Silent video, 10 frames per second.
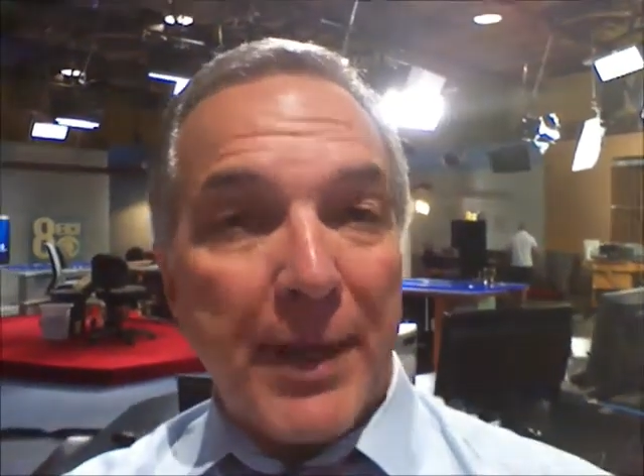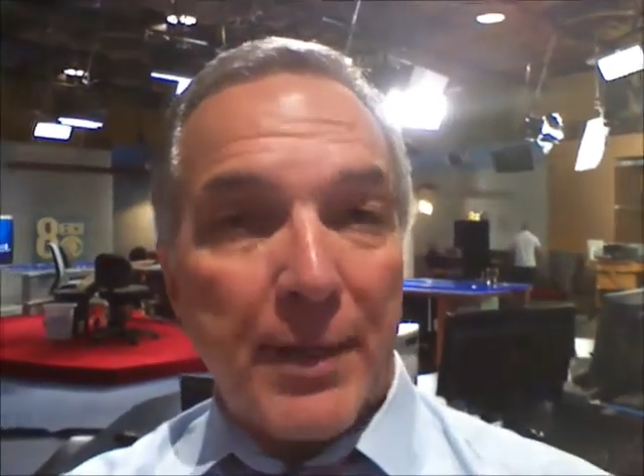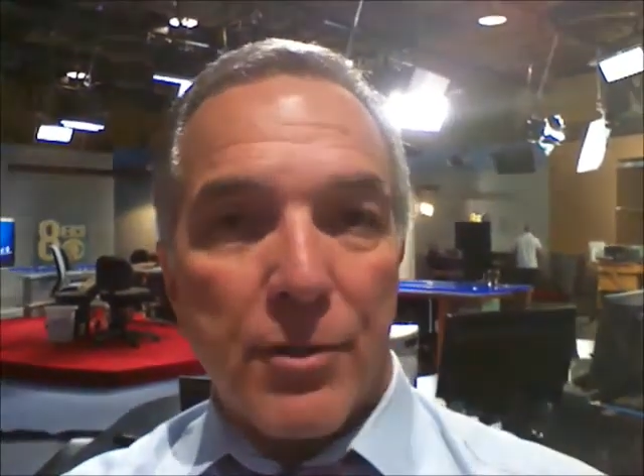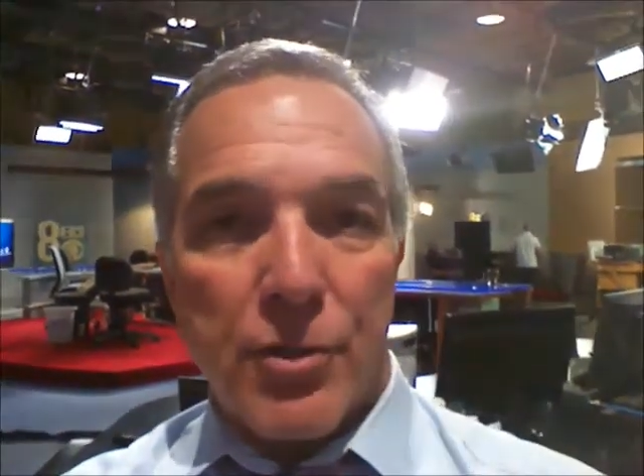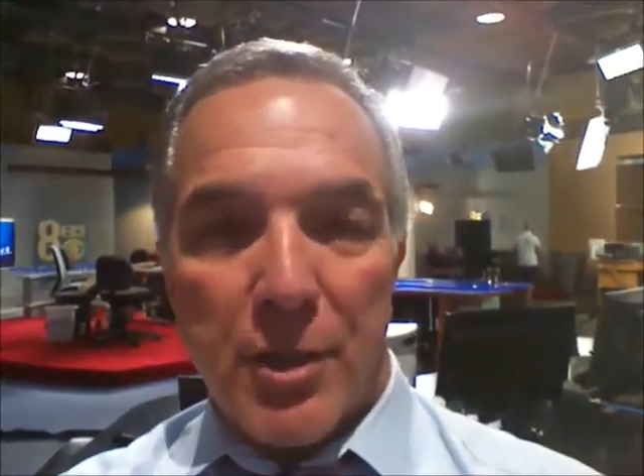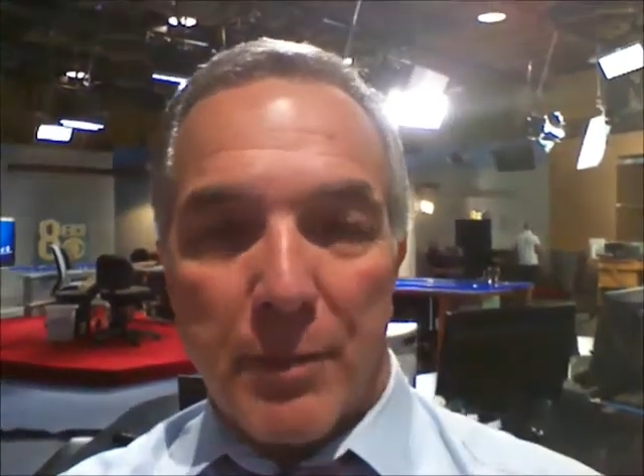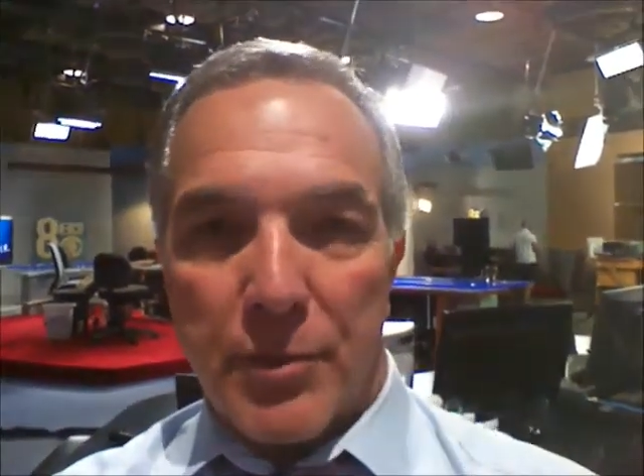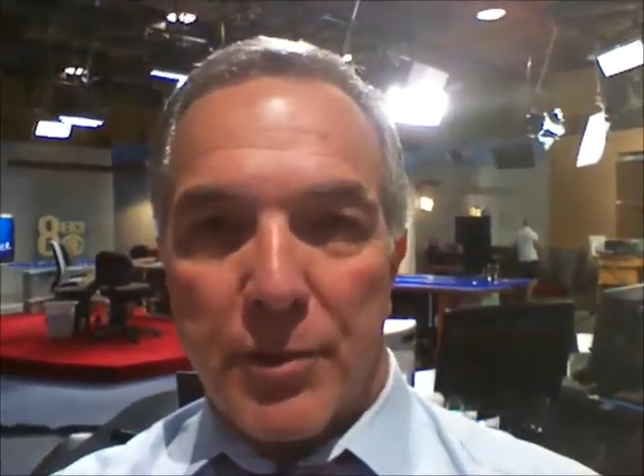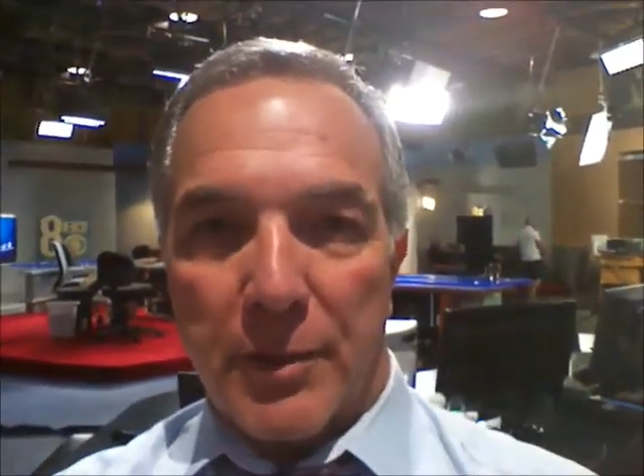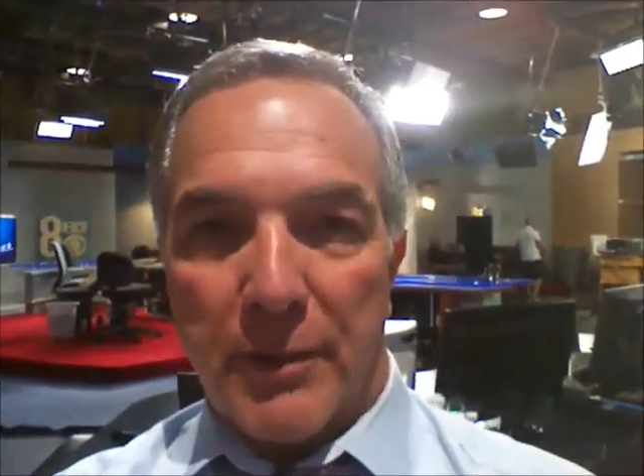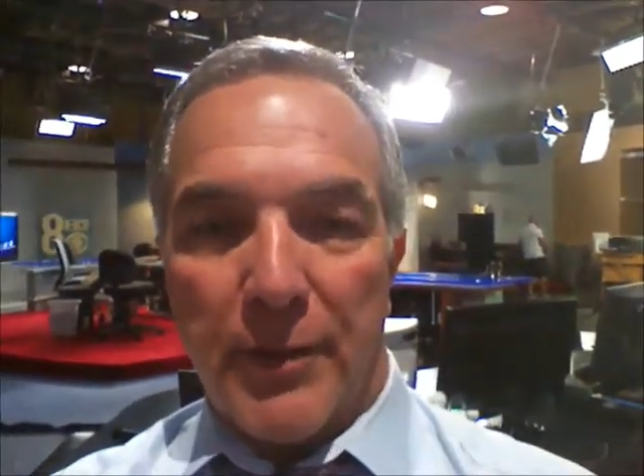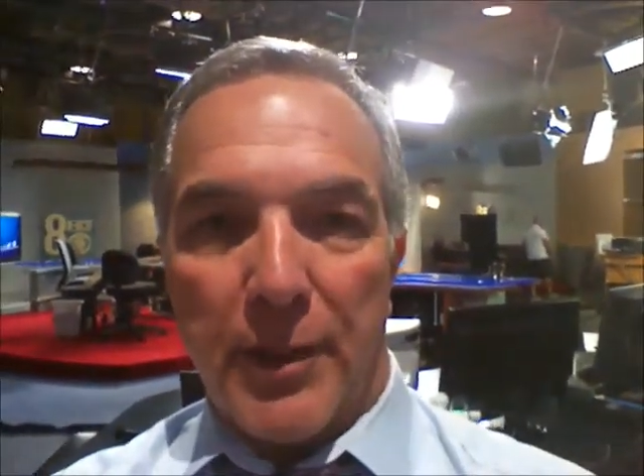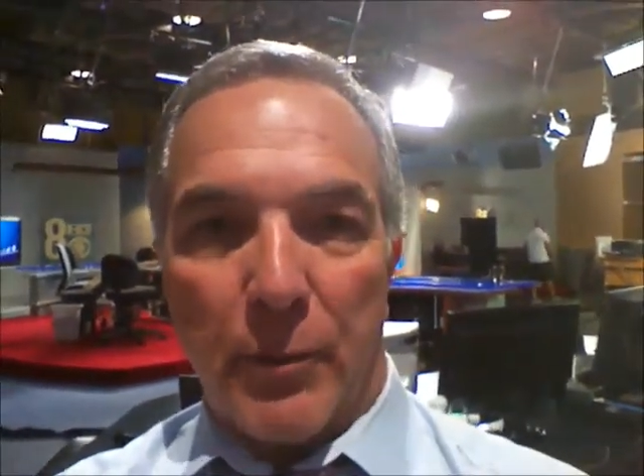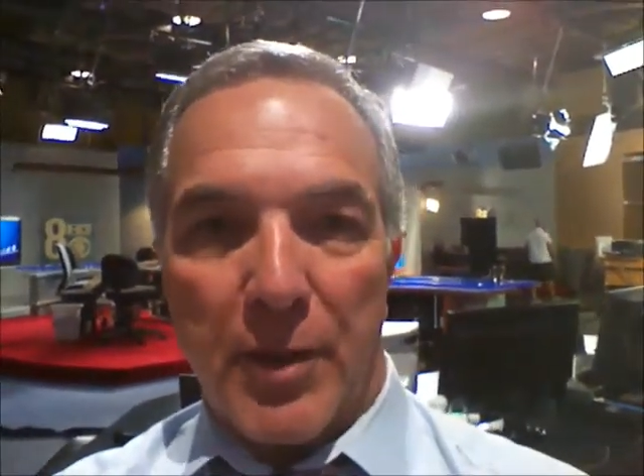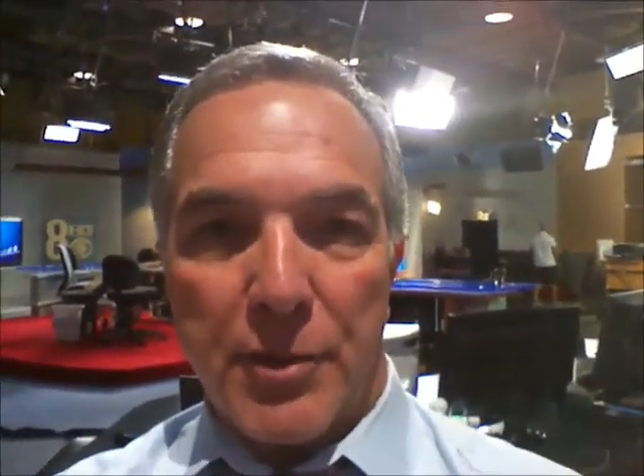pet chimps living
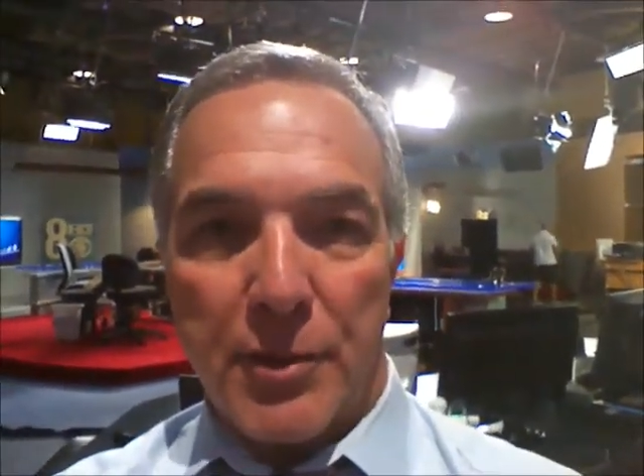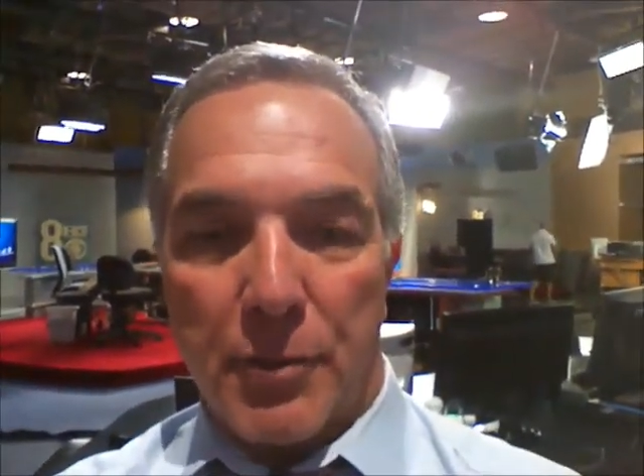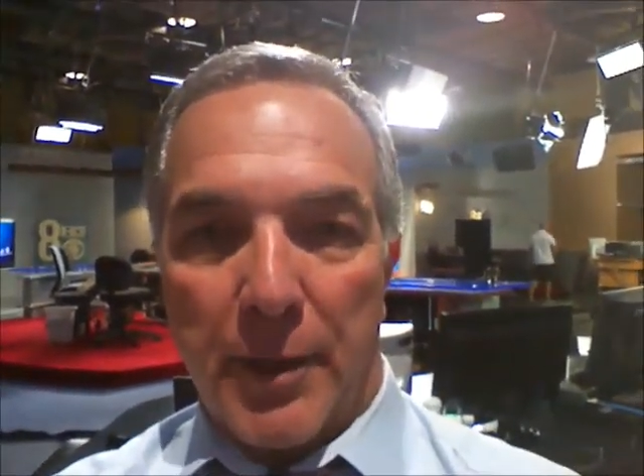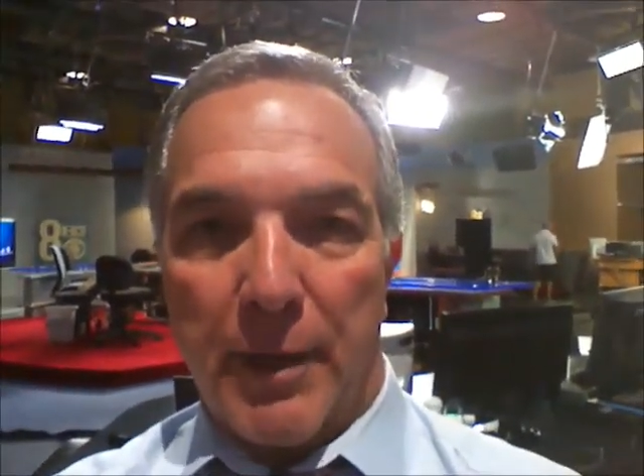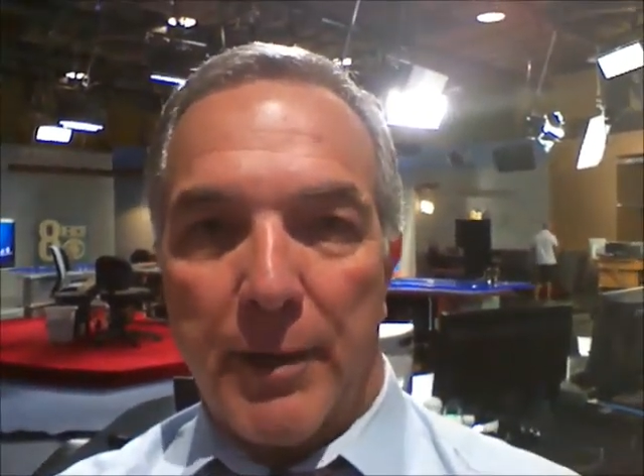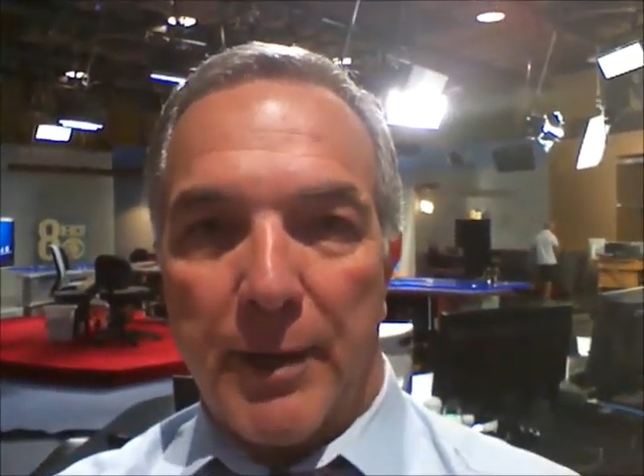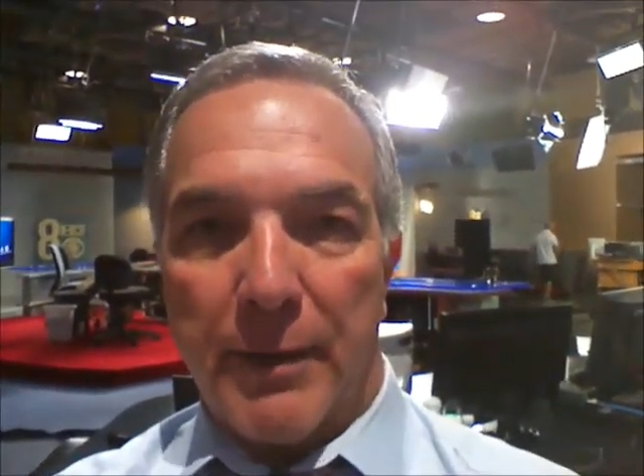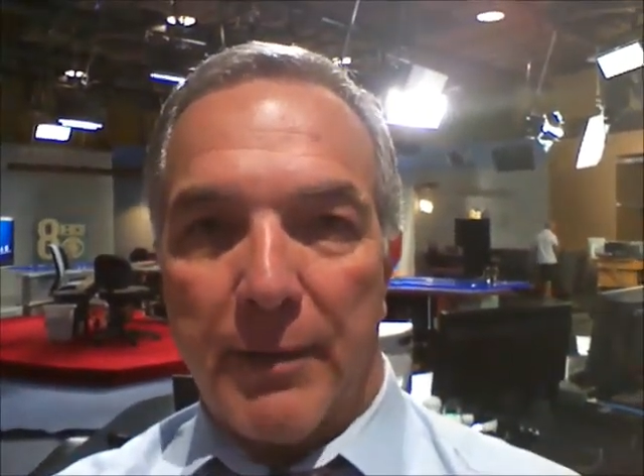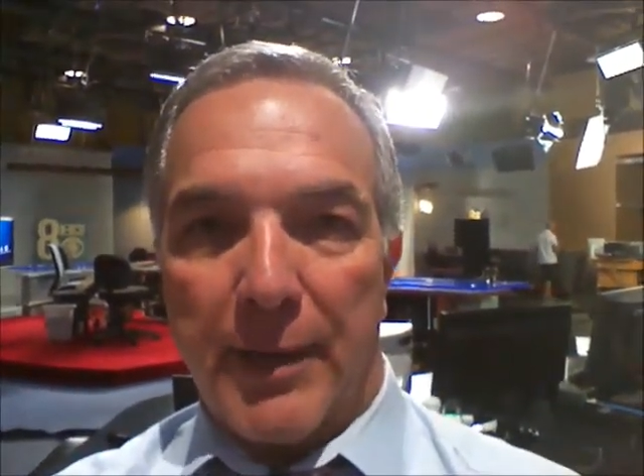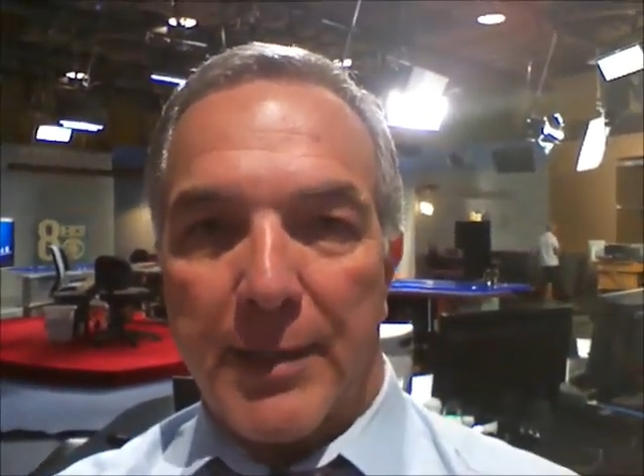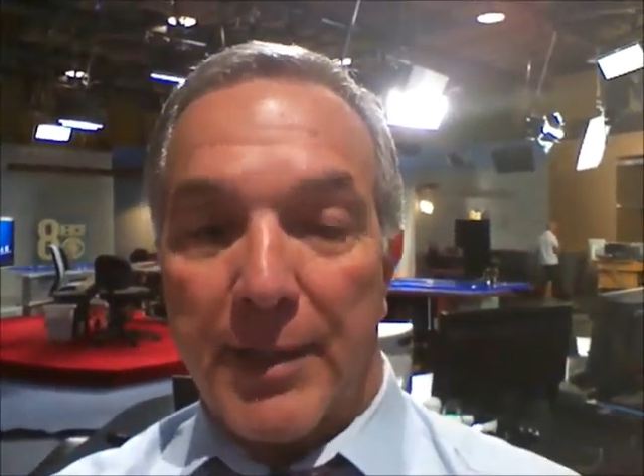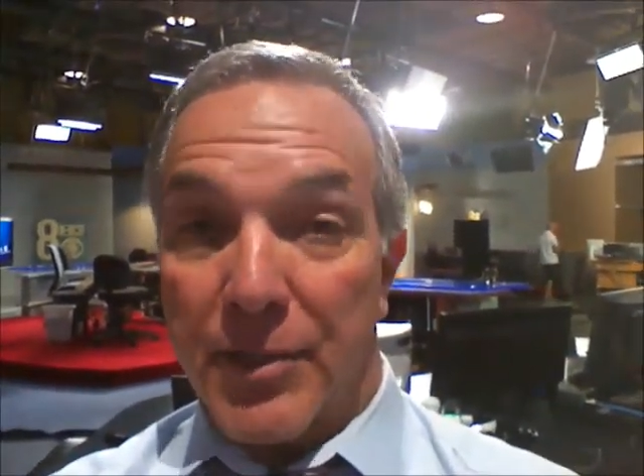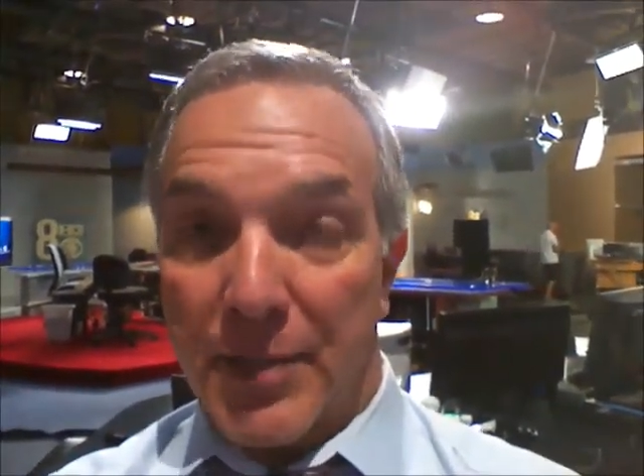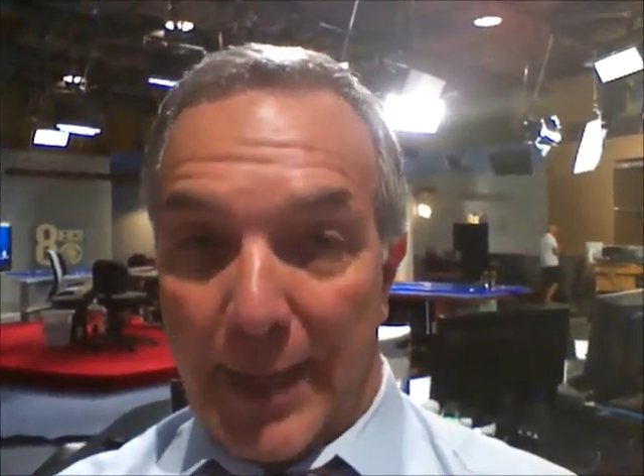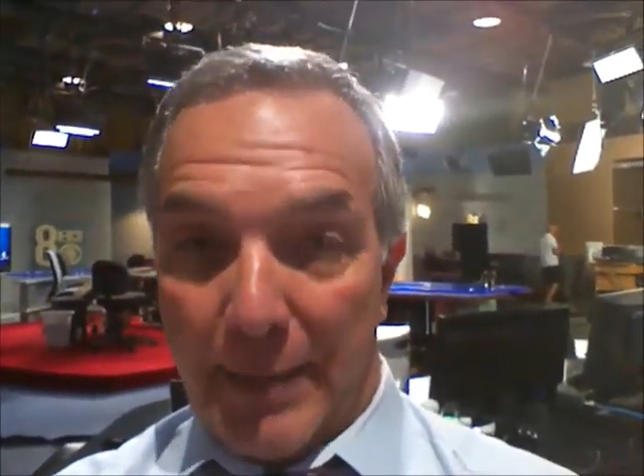in a residential area that
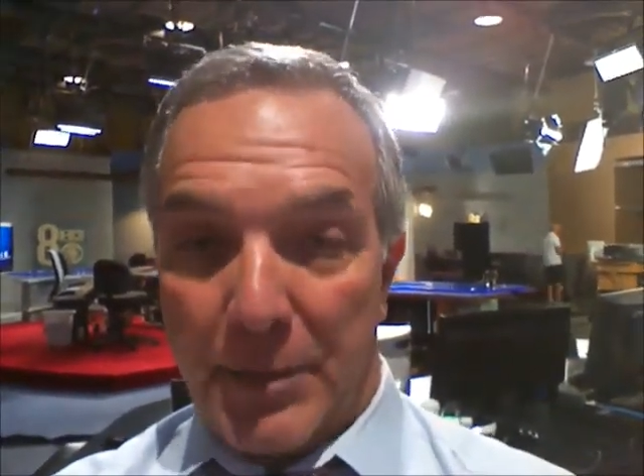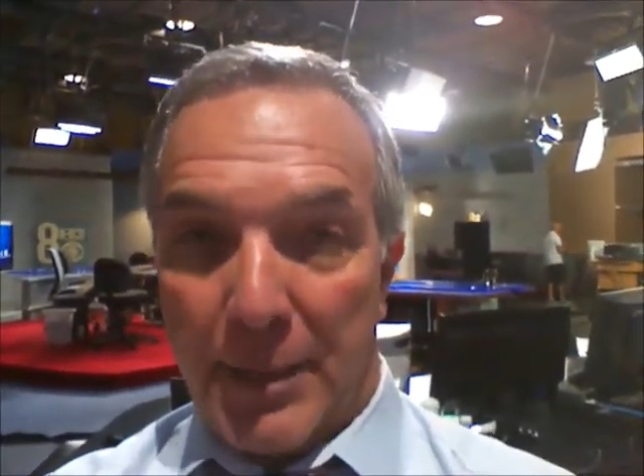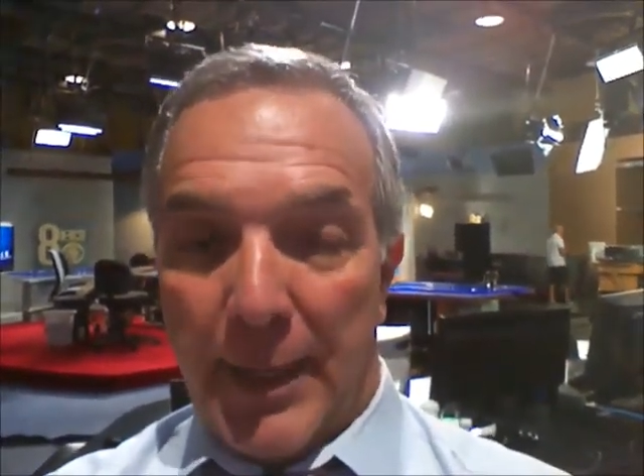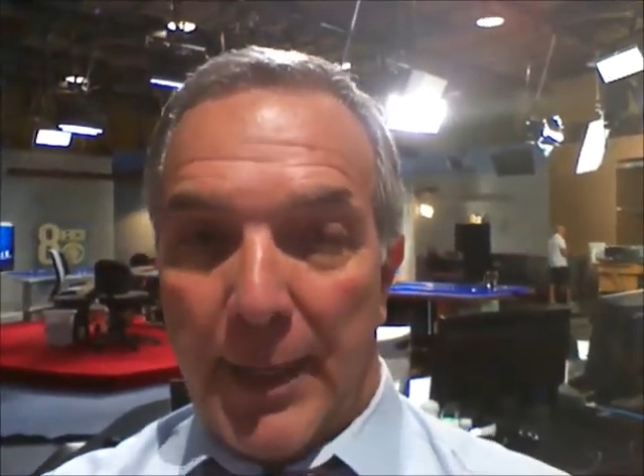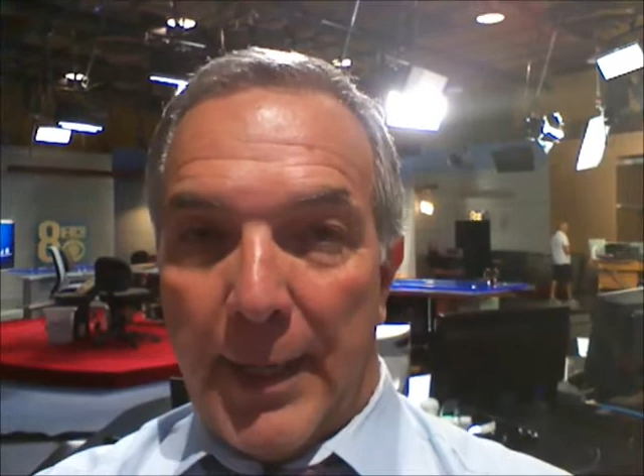escaped.